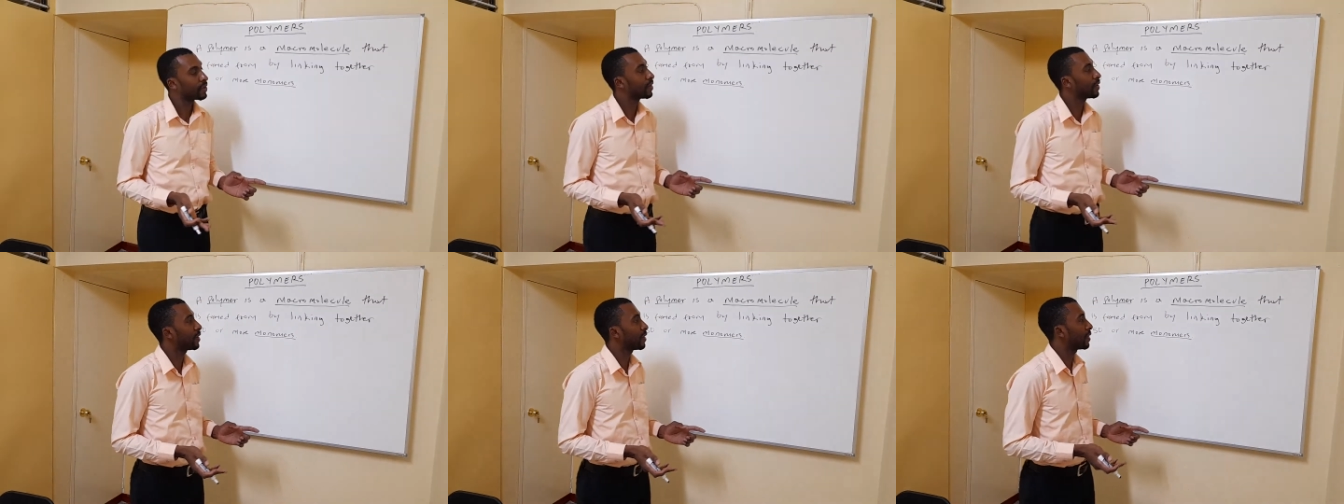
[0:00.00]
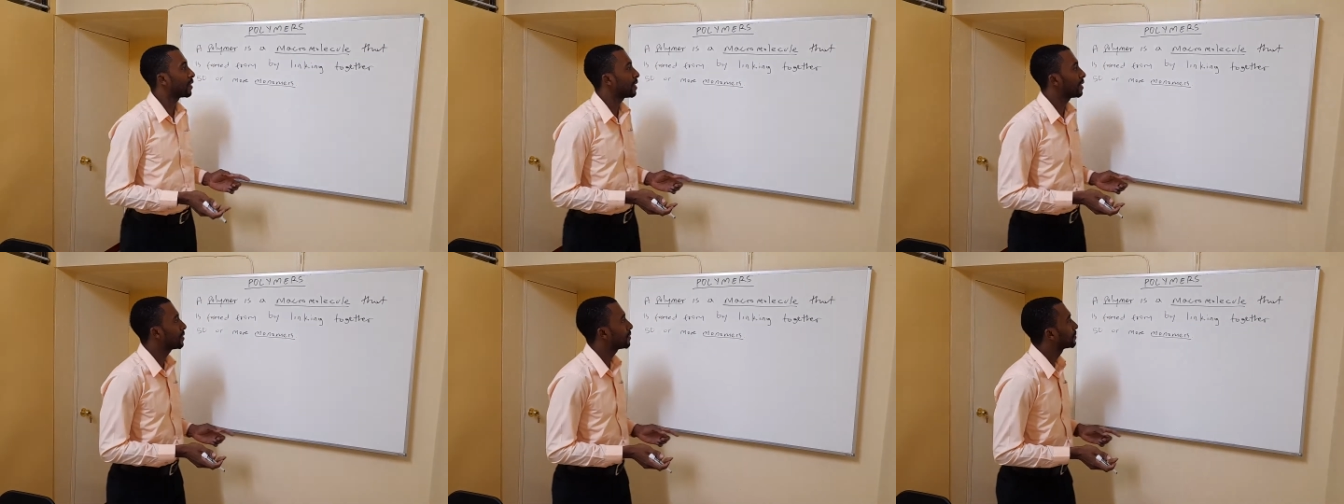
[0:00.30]

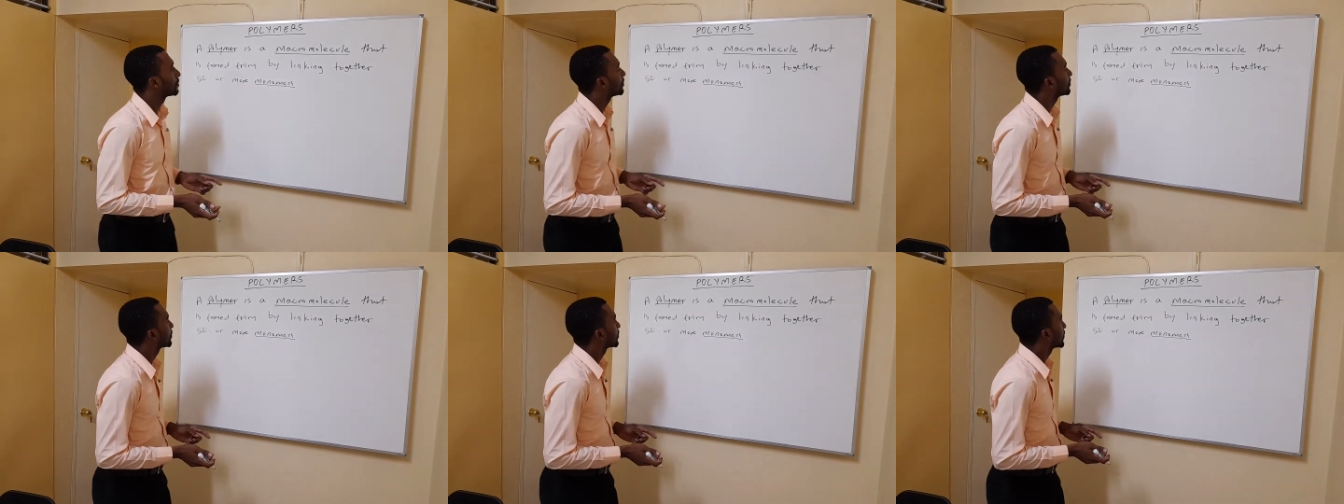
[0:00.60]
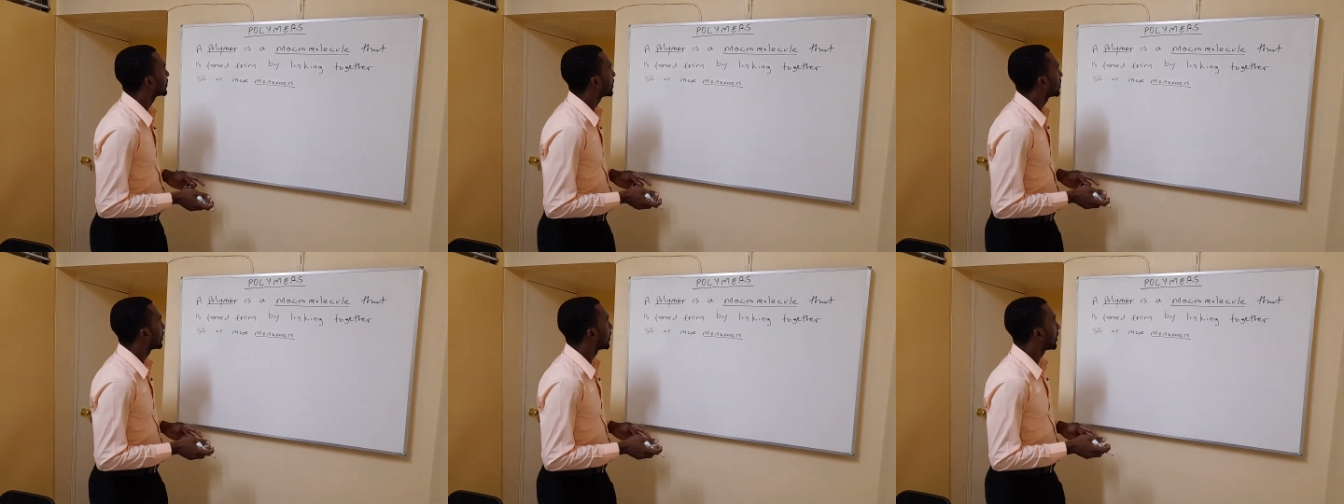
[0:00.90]
Alright?
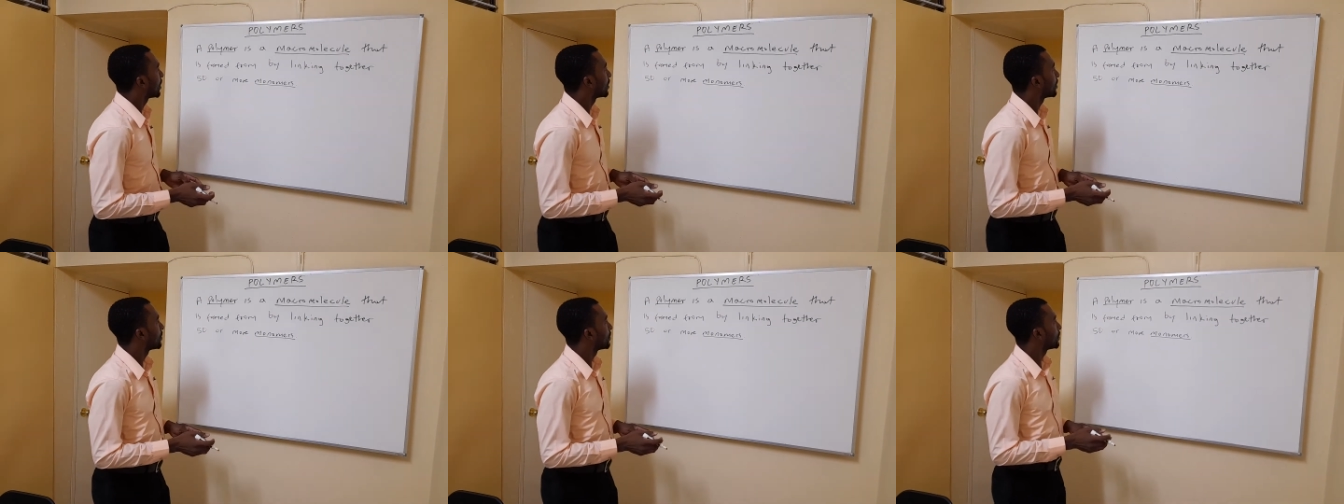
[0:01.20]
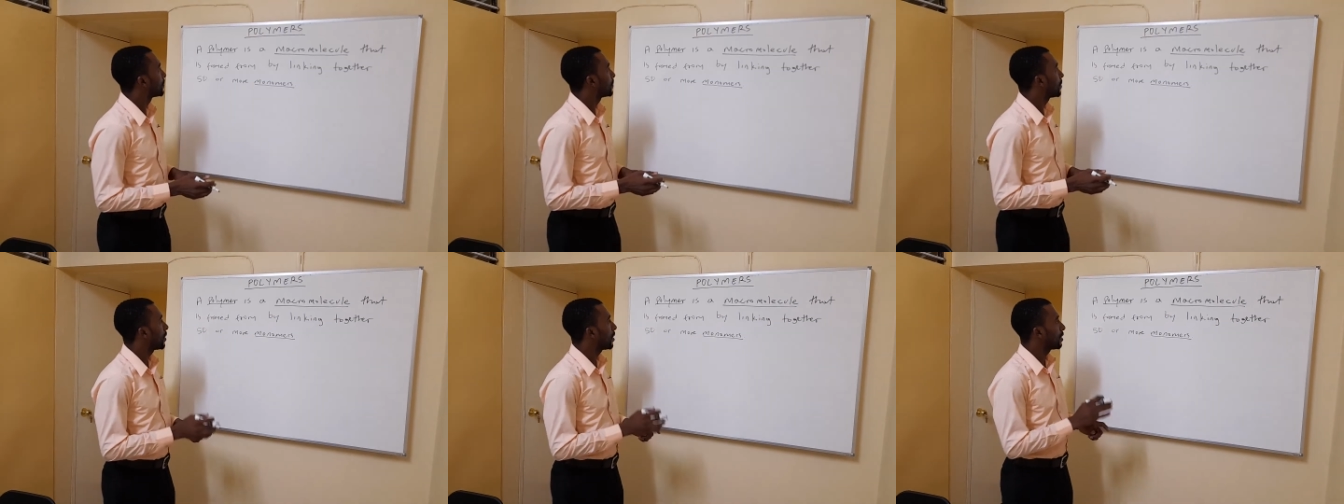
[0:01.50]

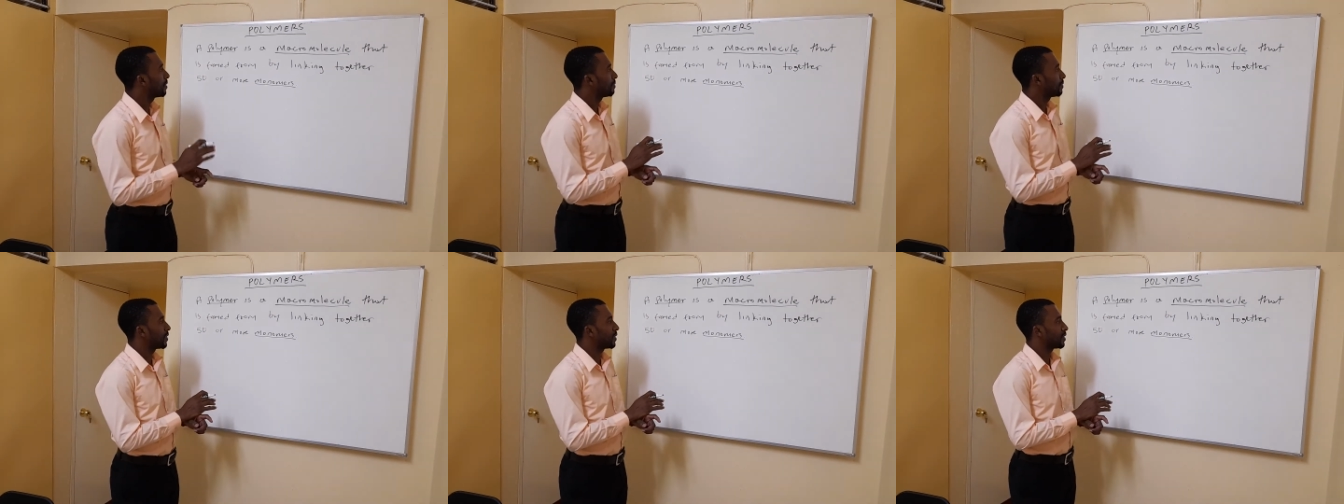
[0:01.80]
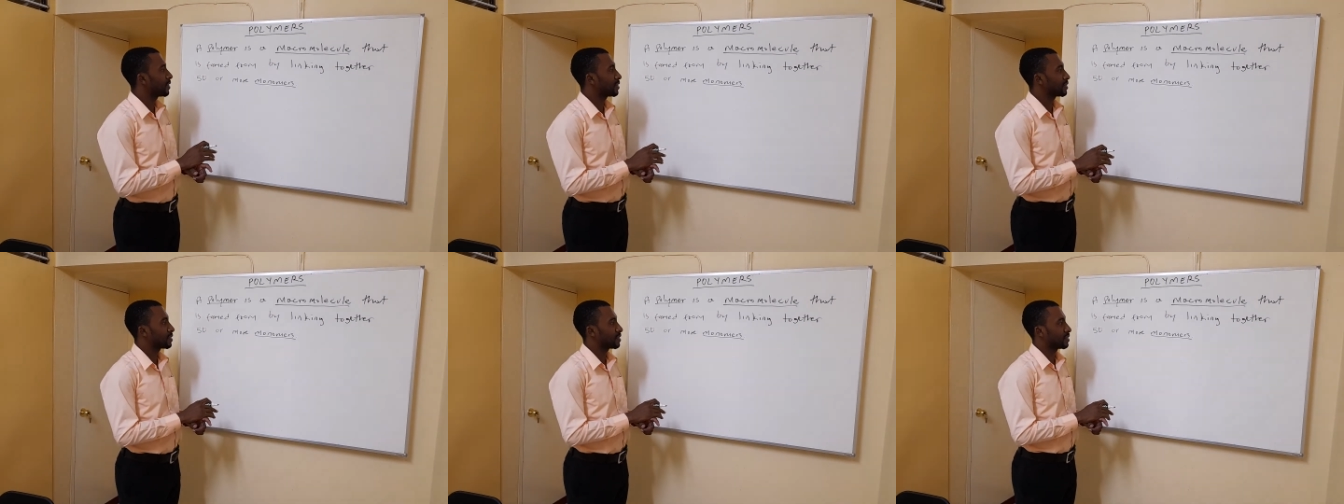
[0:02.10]
And
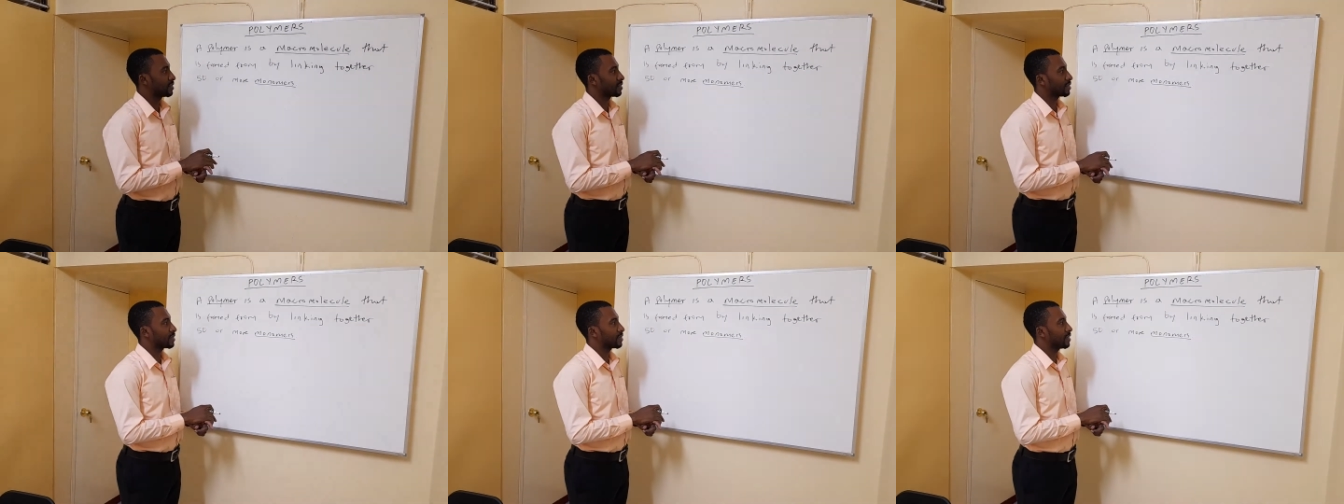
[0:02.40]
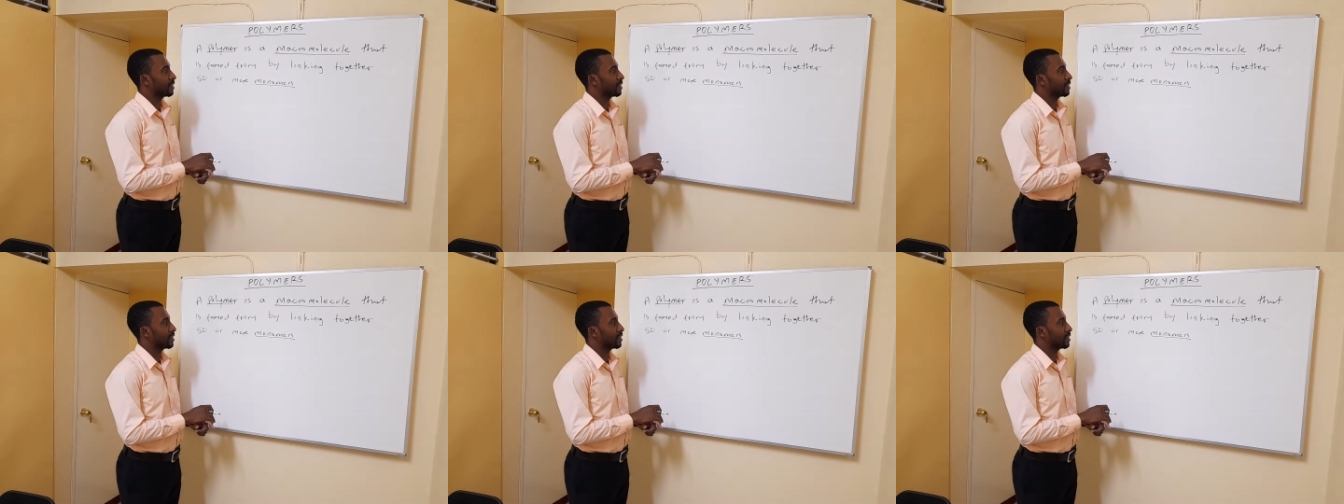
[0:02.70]
polymers is just